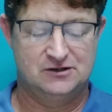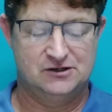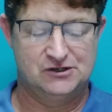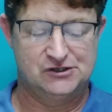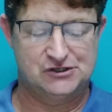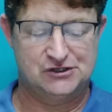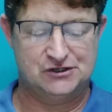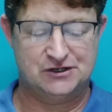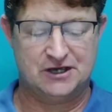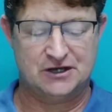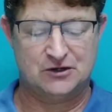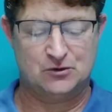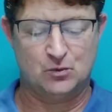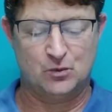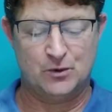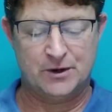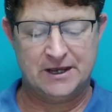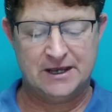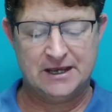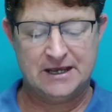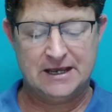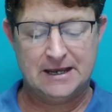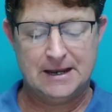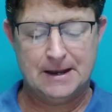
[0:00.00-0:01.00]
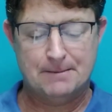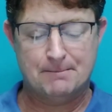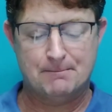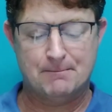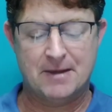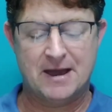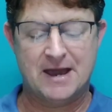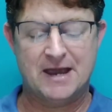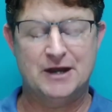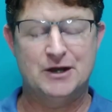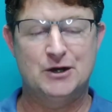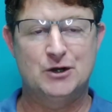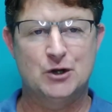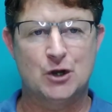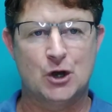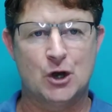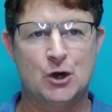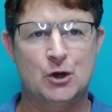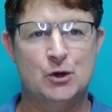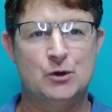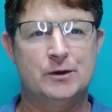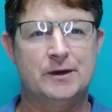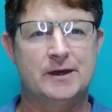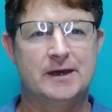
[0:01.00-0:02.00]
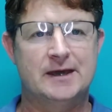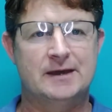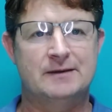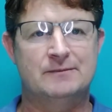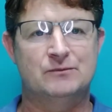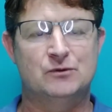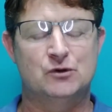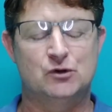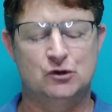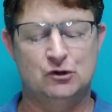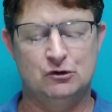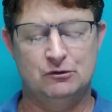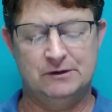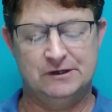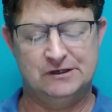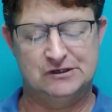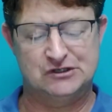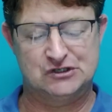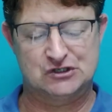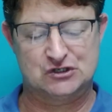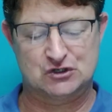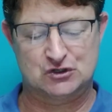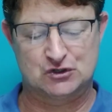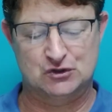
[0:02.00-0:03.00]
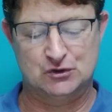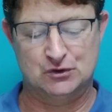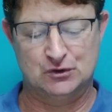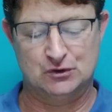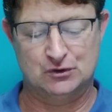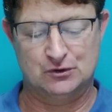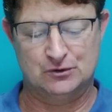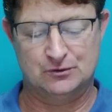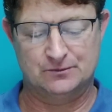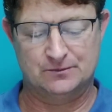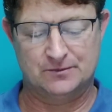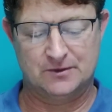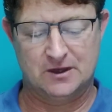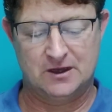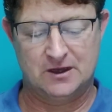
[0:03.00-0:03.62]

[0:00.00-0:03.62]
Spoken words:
so that we may know Him who is true.